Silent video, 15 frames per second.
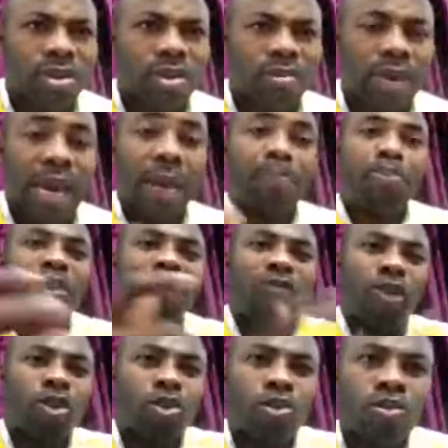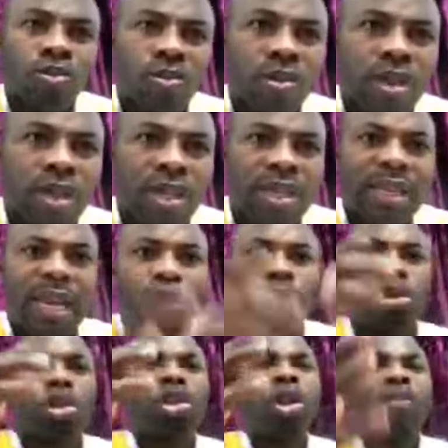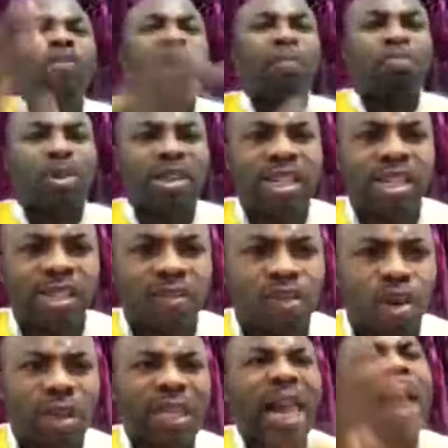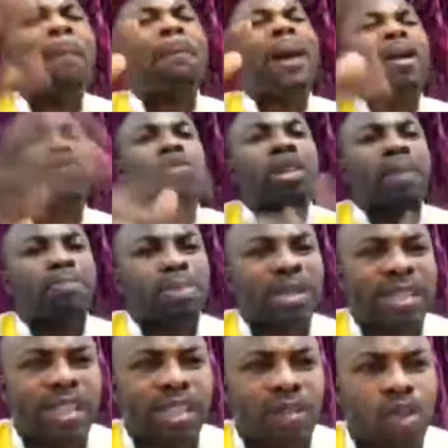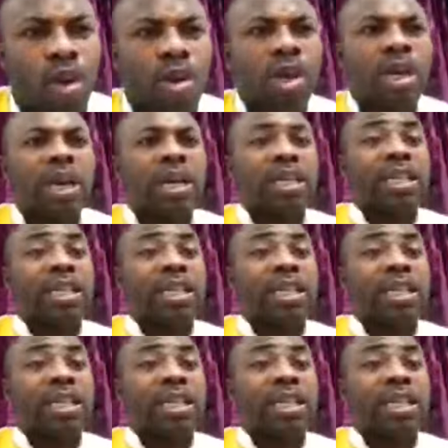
But I pray for you that you love the presence of God. Come back to the presence of God.